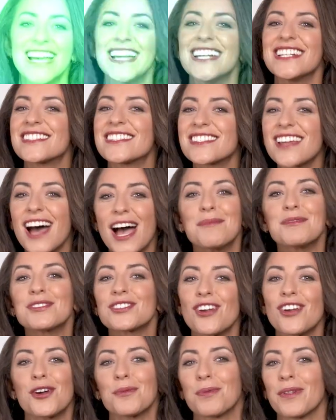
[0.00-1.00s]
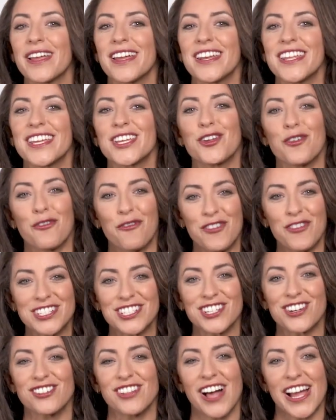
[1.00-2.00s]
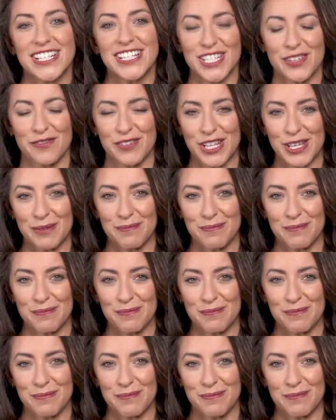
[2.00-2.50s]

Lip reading: It's time to start planning your physical activity.